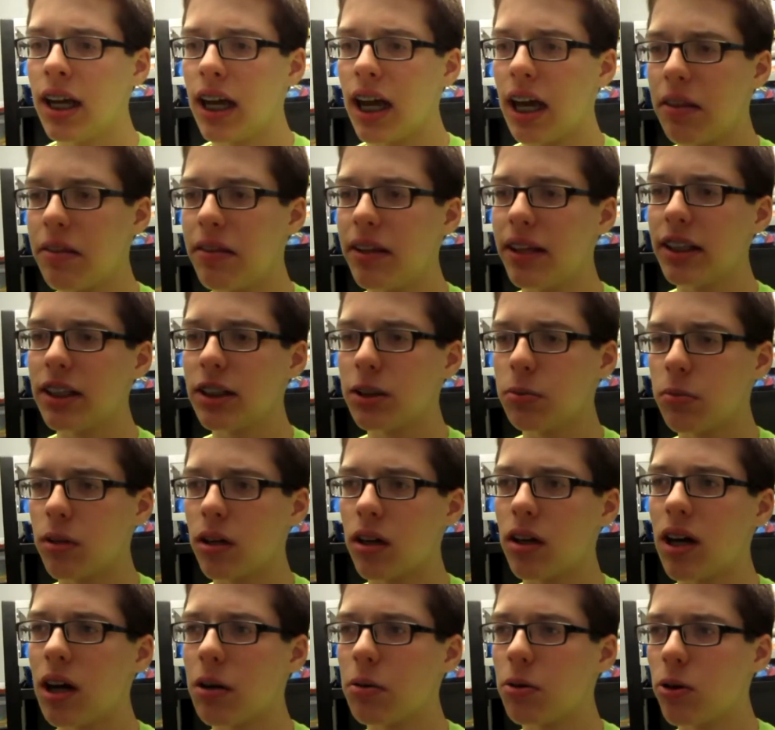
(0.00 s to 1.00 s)
I think
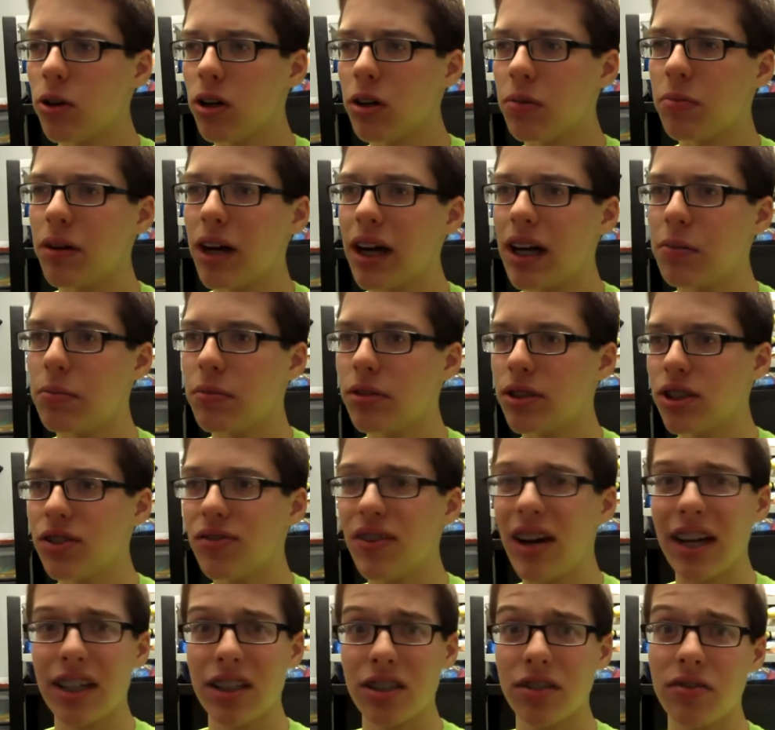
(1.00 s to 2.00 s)
tomorrow I'm going to buy a bunch of
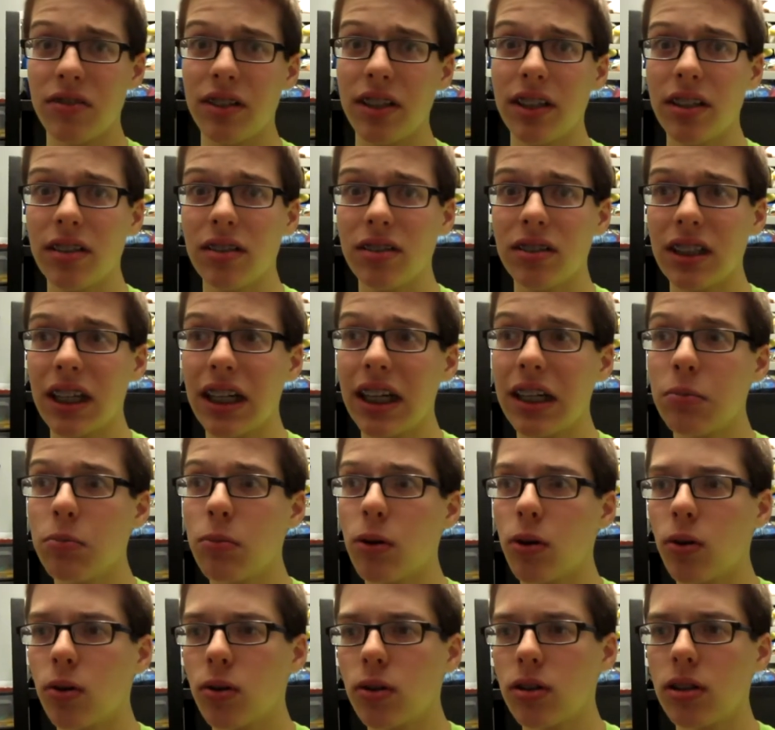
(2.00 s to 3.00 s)
action figures. I need
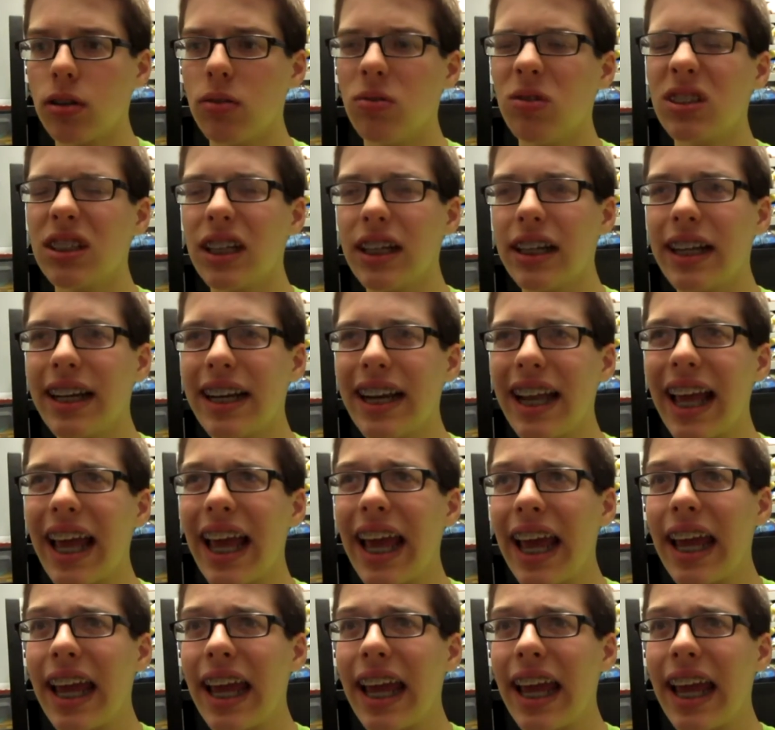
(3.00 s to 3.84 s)
more clones. I need